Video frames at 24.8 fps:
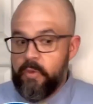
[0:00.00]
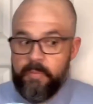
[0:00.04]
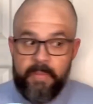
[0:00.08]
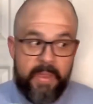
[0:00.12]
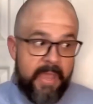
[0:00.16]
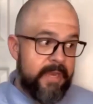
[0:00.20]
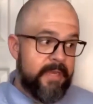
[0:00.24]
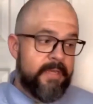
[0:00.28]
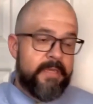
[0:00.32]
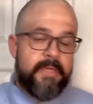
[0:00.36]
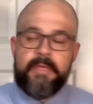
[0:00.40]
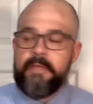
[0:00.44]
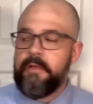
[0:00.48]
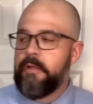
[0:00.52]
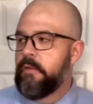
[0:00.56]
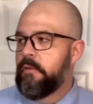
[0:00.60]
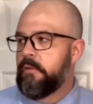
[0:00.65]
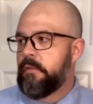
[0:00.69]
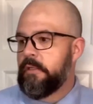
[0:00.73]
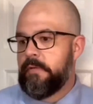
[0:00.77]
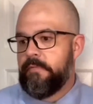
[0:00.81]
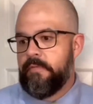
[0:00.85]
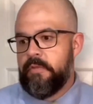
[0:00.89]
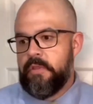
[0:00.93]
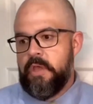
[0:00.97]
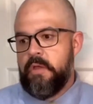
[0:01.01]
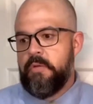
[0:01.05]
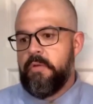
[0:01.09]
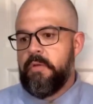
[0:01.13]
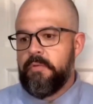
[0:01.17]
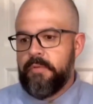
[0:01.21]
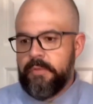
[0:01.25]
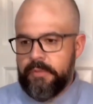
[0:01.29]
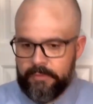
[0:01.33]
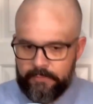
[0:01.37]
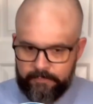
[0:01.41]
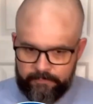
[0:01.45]
We made a deal, even though
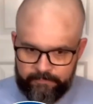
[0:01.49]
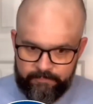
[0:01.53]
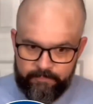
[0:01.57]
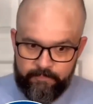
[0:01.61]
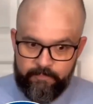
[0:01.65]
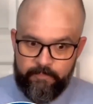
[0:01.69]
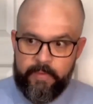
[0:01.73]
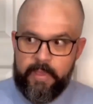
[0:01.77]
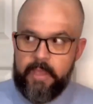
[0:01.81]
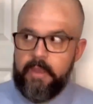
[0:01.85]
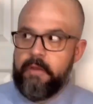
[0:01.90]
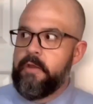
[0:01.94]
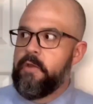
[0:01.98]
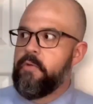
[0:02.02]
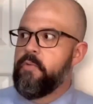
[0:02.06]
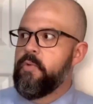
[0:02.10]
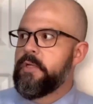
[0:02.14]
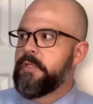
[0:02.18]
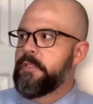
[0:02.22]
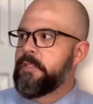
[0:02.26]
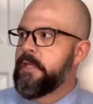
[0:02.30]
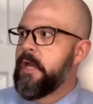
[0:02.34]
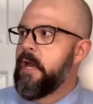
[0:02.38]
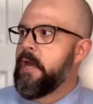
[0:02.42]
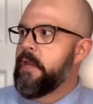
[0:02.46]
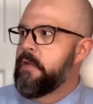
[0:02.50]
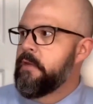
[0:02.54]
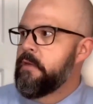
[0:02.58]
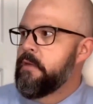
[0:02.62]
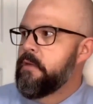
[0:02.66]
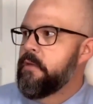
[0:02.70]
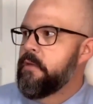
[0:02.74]
it was very one-sided.